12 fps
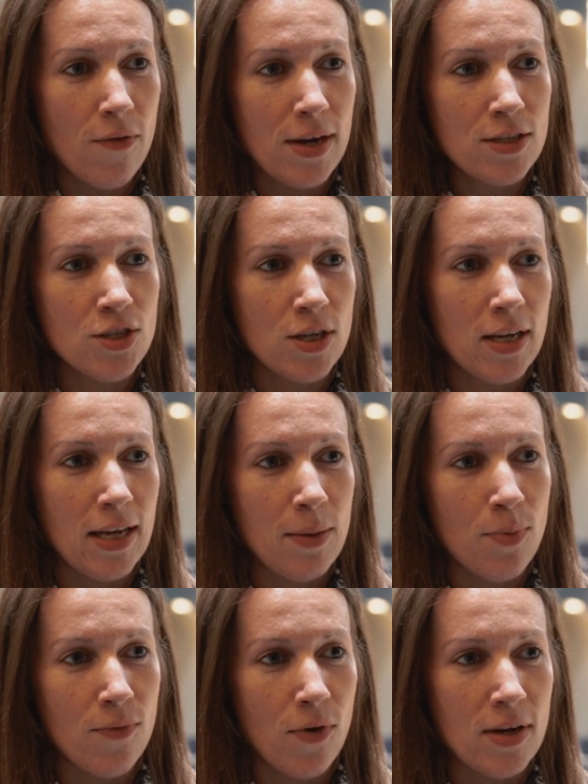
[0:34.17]
they're
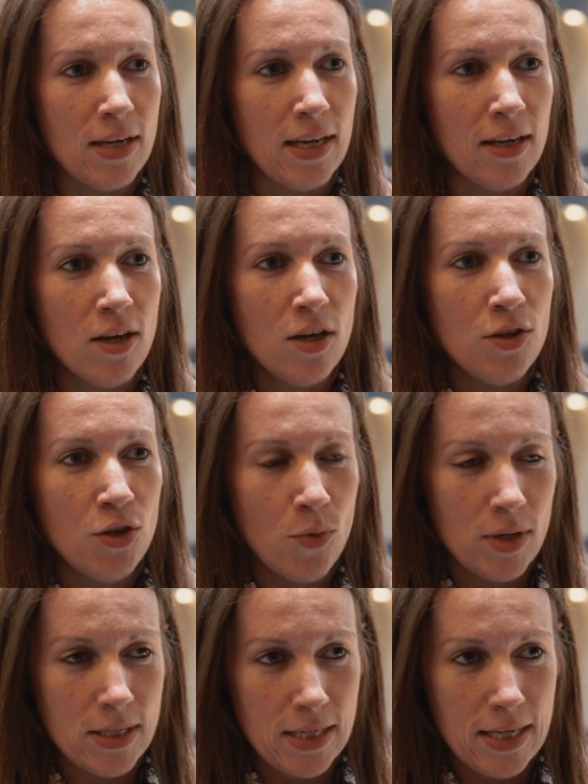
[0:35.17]
actually providing
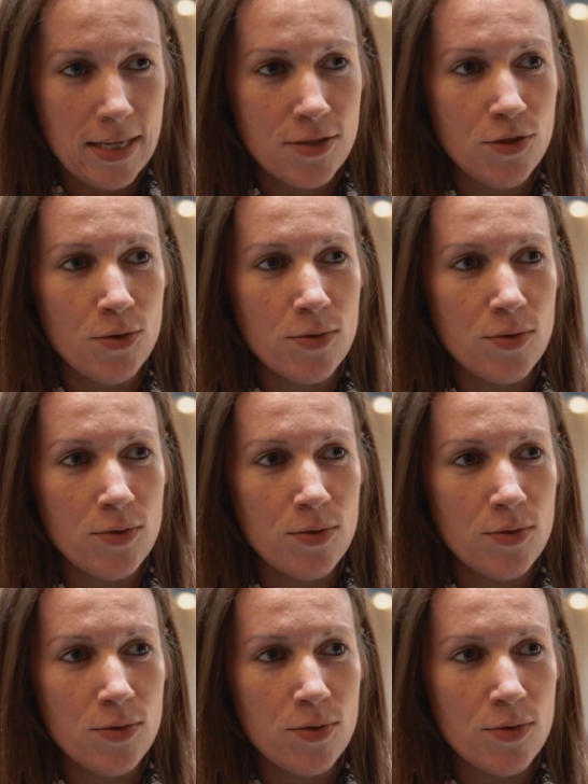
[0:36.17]
new ideas,